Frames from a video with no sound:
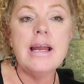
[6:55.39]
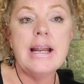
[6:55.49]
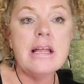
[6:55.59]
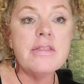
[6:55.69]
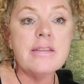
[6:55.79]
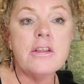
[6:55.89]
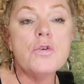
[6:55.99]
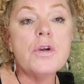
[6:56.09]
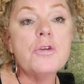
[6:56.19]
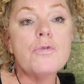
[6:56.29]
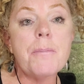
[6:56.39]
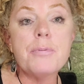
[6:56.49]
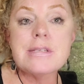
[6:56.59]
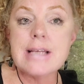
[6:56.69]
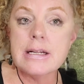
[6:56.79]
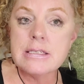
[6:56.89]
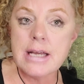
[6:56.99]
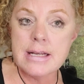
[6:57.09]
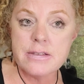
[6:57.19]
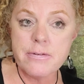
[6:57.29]
anything that you can represent
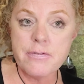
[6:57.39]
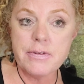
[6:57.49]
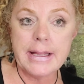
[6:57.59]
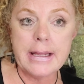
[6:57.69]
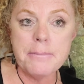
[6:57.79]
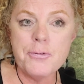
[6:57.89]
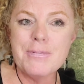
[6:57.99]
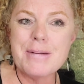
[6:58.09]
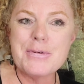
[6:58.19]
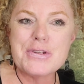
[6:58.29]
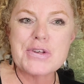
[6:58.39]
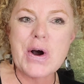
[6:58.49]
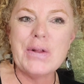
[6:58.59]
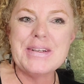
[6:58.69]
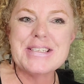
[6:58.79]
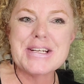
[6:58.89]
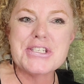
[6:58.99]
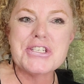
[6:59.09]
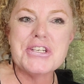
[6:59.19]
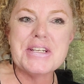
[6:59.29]
as a flame. Remember, it's all
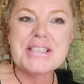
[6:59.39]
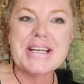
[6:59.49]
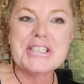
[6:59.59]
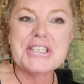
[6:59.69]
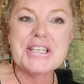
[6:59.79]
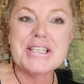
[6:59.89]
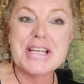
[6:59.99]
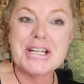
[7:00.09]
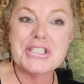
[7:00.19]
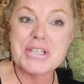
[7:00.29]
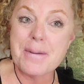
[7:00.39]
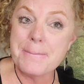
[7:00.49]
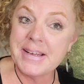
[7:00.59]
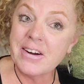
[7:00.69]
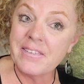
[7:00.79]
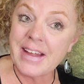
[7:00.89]
intention, intention, intention. I'm big on